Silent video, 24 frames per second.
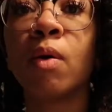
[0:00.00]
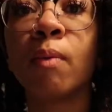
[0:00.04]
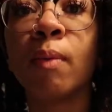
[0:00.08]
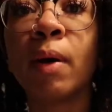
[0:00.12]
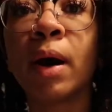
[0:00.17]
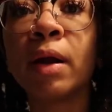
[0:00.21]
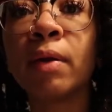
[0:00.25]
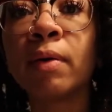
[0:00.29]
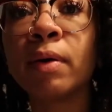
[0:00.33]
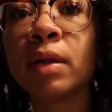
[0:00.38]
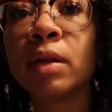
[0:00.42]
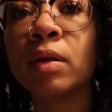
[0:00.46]
Why
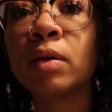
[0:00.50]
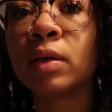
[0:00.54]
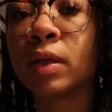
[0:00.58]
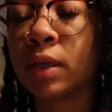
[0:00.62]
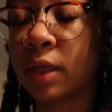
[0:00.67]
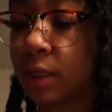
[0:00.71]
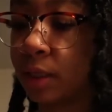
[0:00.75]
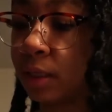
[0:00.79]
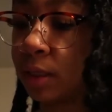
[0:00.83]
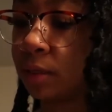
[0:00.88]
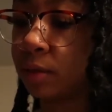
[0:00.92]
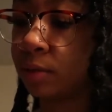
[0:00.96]
do I look
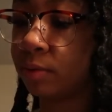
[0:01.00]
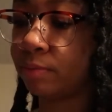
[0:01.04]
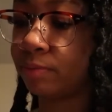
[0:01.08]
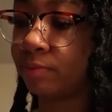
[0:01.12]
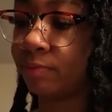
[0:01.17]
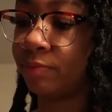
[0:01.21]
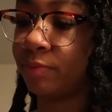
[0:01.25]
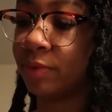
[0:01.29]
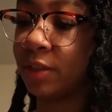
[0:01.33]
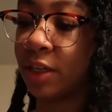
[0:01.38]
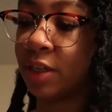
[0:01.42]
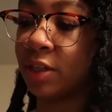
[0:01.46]
yellow?
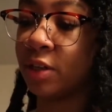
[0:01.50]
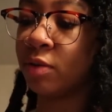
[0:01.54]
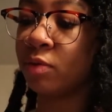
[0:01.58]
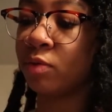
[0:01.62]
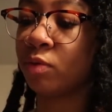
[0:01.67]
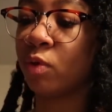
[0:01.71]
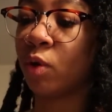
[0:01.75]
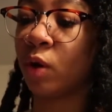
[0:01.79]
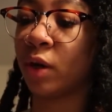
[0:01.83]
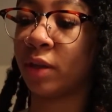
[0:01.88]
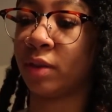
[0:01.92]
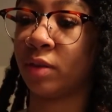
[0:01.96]
I don't
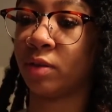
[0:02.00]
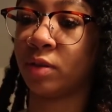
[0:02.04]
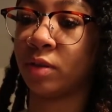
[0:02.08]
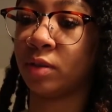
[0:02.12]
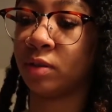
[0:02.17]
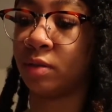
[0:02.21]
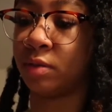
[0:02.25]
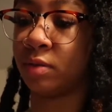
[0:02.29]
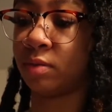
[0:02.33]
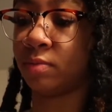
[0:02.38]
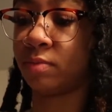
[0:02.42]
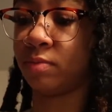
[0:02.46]
like
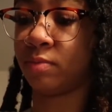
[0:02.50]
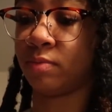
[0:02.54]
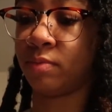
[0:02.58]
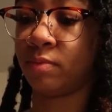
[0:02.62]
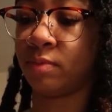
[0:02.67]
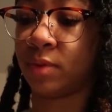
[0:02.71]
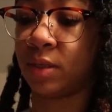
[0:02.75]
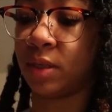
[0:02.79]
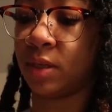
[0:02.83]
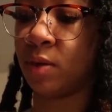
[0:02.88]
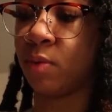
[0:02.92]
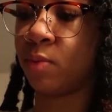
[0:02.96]
that.
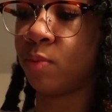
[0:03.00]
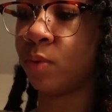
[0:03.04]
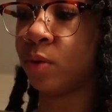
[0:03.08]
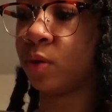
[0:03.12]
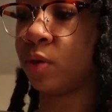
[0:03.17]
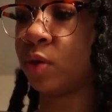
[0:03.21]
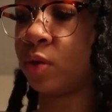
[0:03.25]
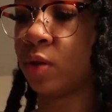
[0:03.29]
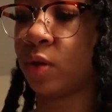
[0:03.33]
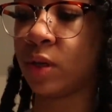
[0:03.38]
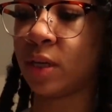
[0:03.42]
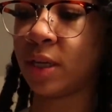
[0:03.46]
I don't want
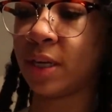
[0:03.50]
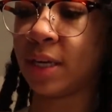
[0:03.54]
to look